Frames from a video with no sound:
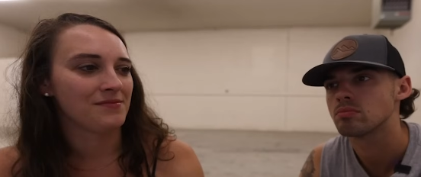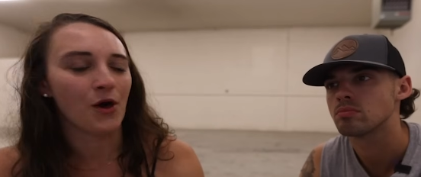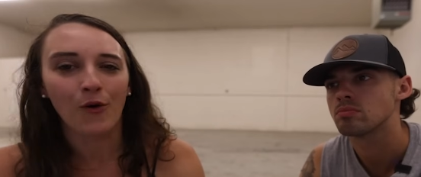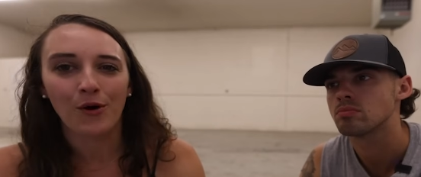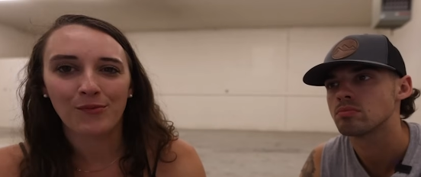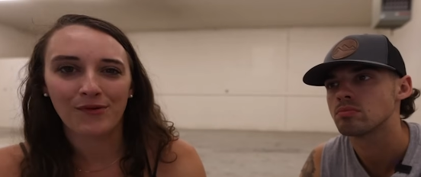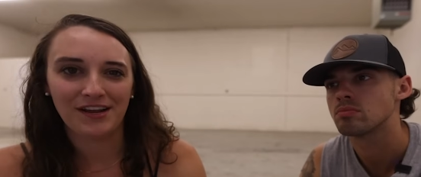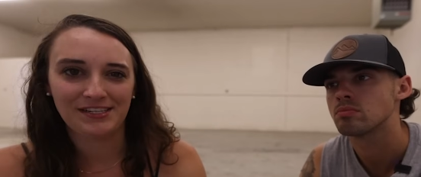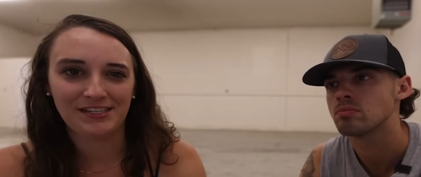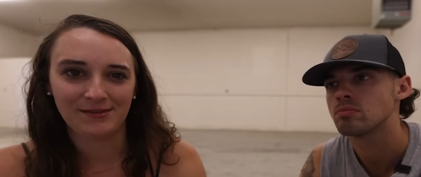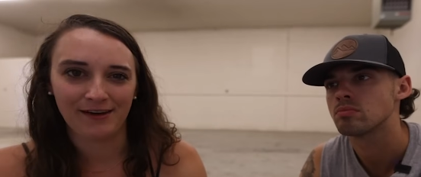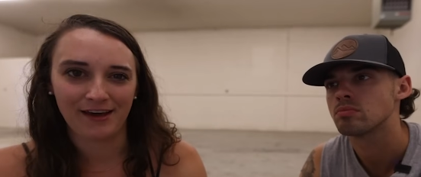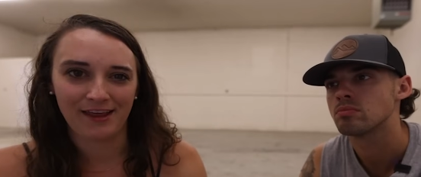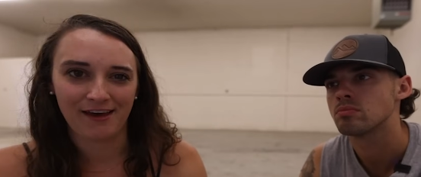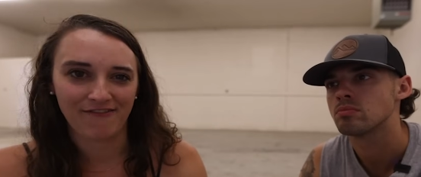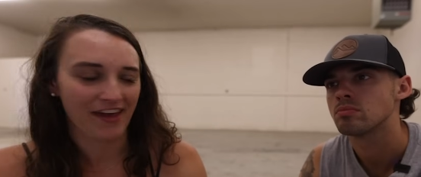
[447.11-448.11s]
Speaker 1: no one wanted to
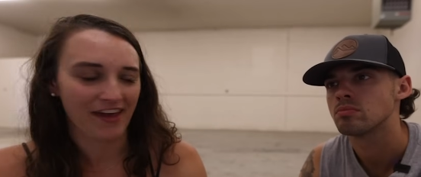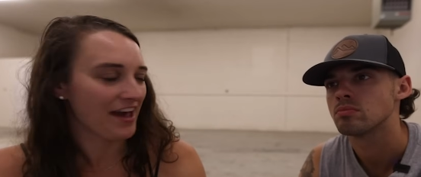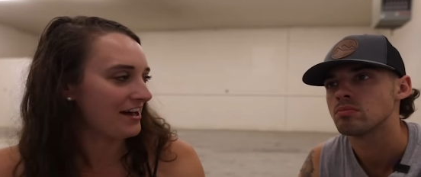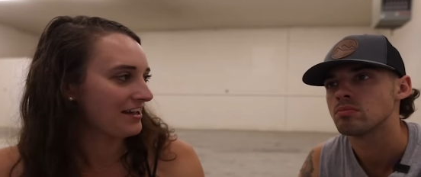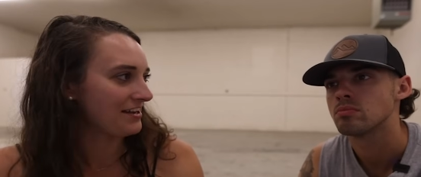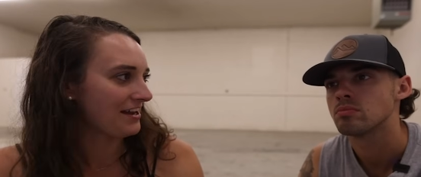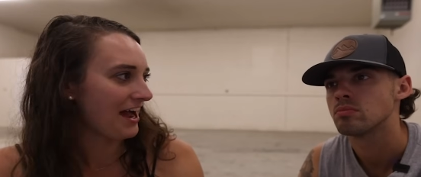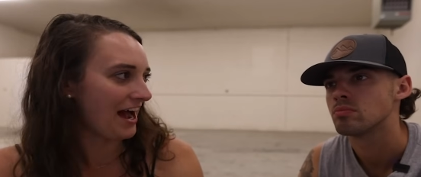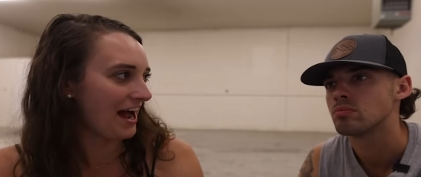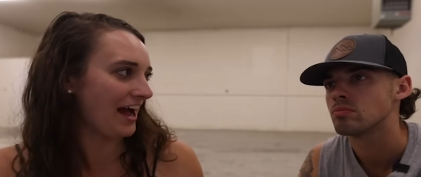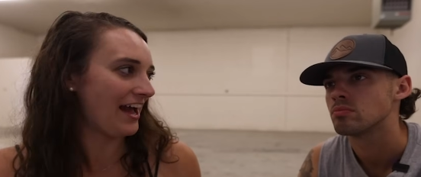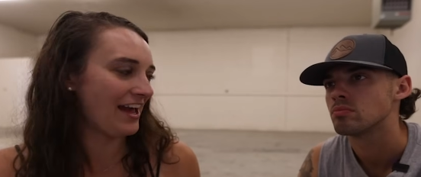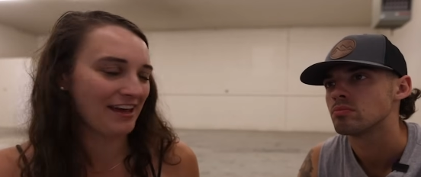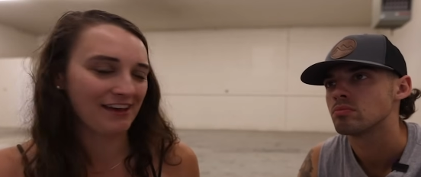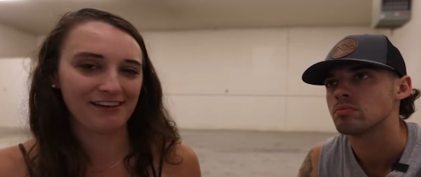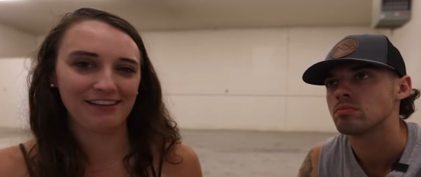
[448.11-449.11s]
buy that van.
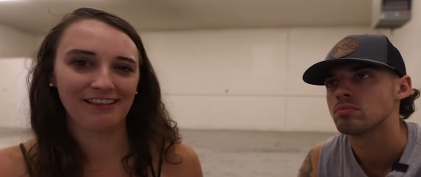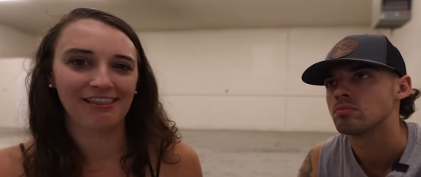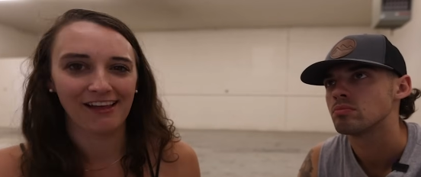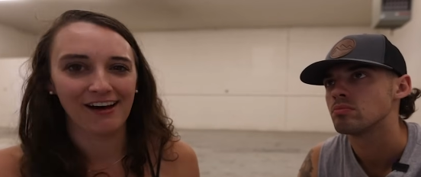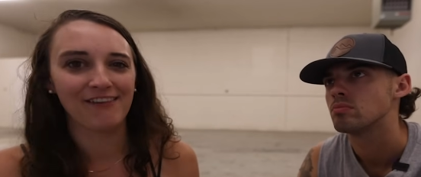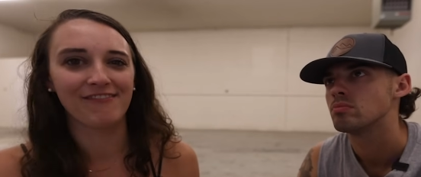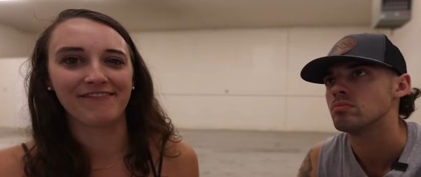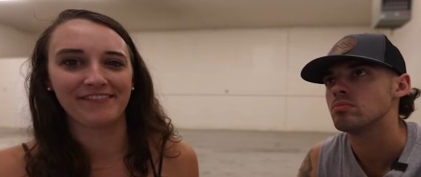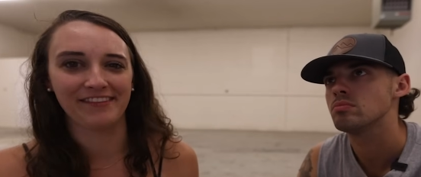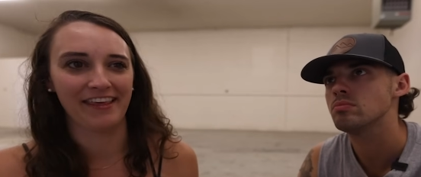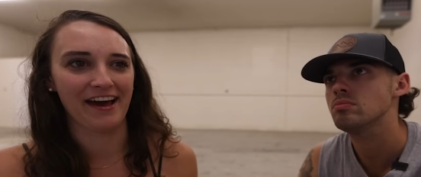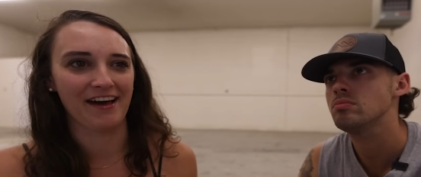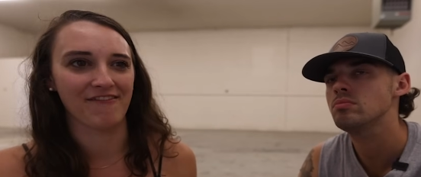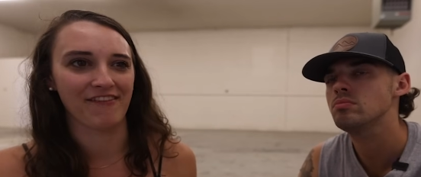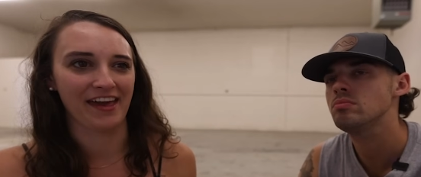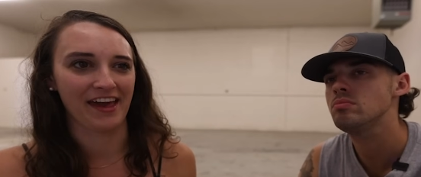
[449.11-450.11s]
I loved
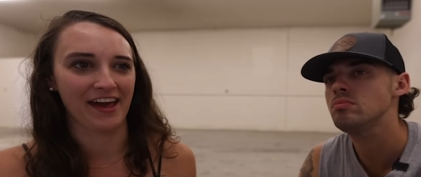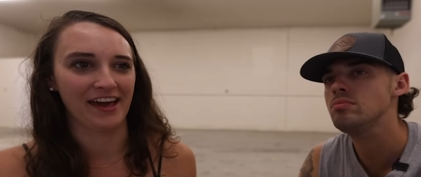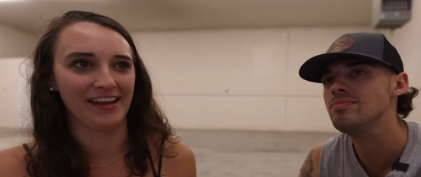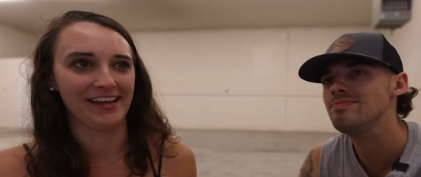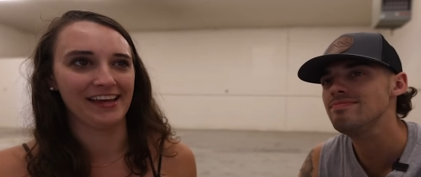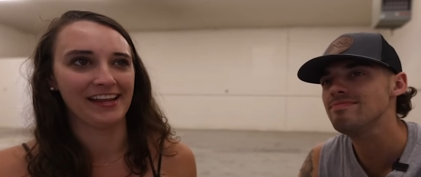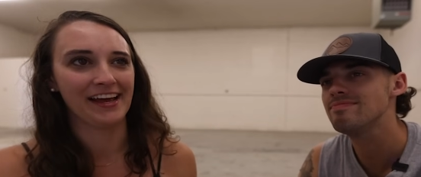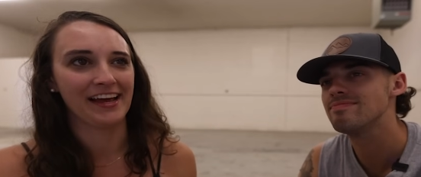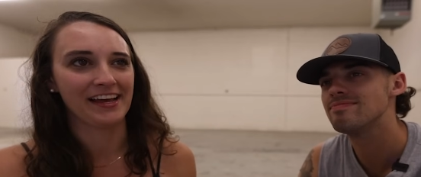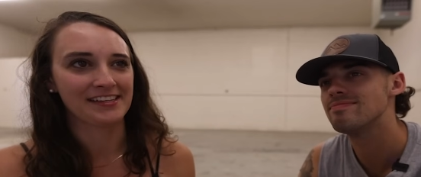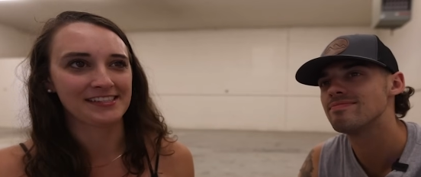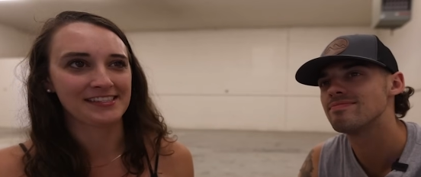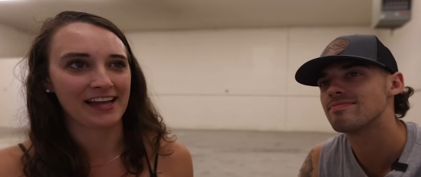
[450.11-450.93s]
that van, and I,